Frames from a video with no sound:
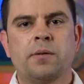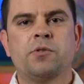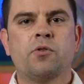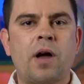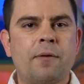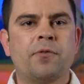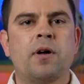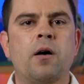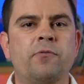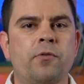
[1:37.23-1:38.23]
Subscribe for
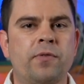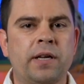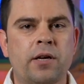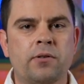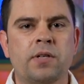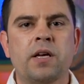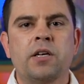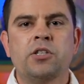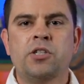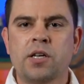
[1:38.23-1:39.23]
helpful videos
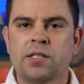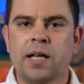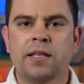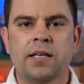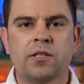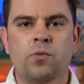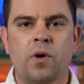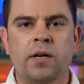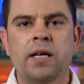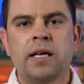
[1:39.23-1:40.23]
just like this
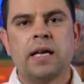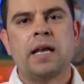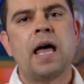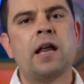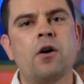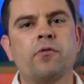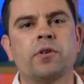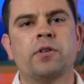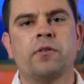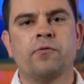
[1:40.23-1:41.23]
one and head over to